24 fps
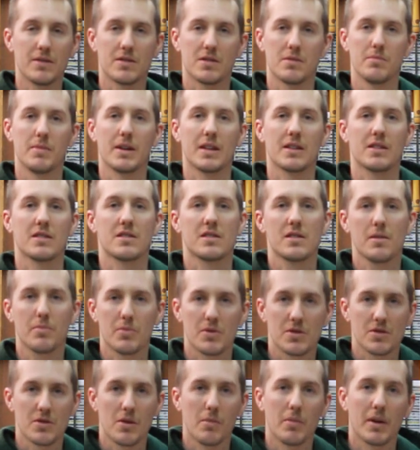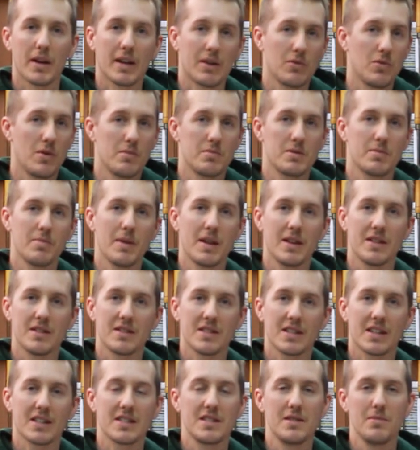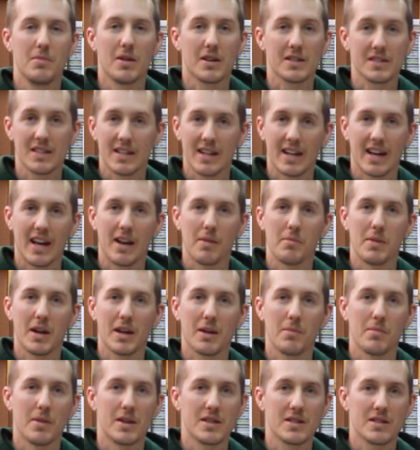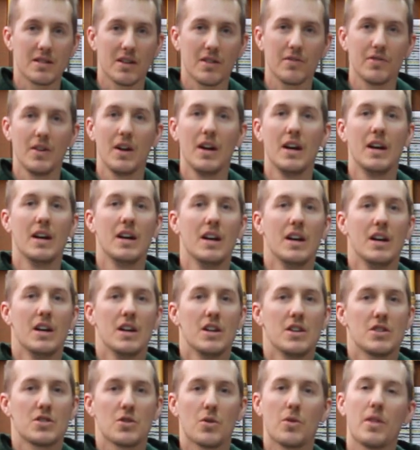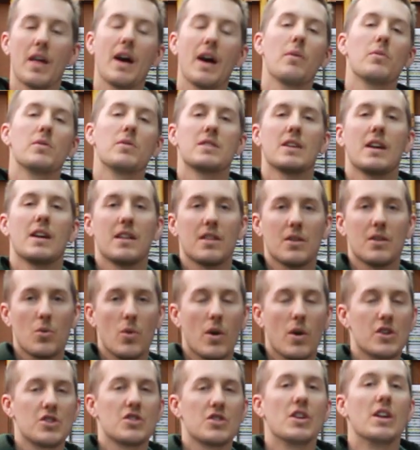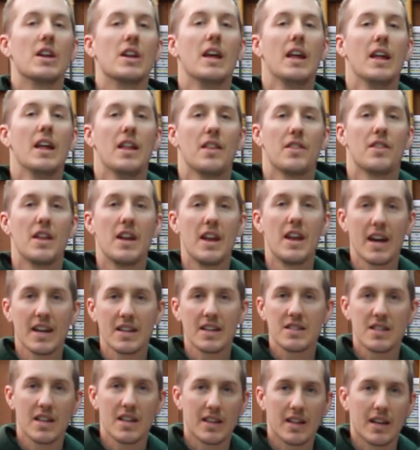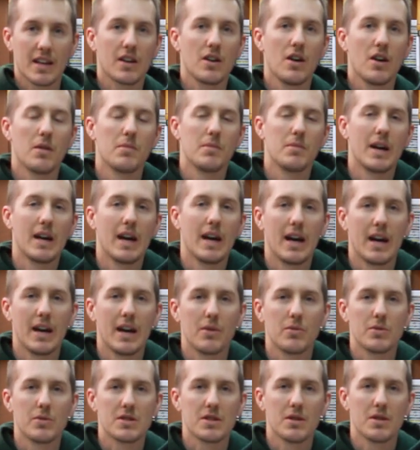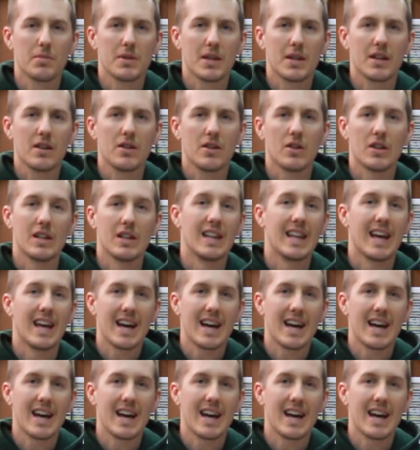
pounds to make the slipper. So I'm like, well, I'm spending 60 bucks and I gotta make them myself. So that was out of the question. The next thing that caught my eye was something called